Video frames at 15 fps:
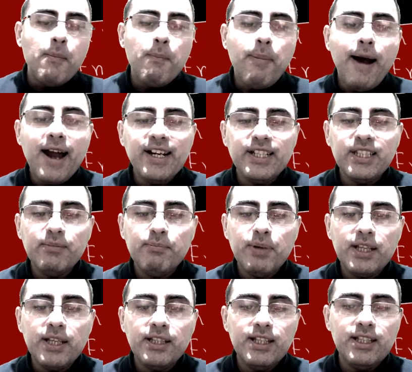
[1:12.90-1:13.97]

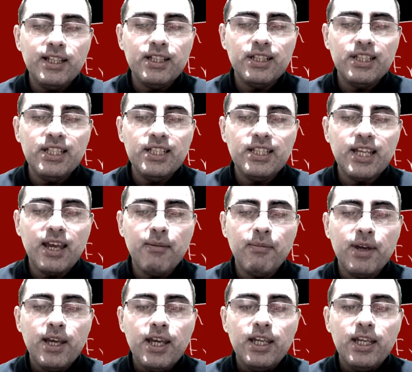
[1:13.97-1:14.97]
Parasympathetic system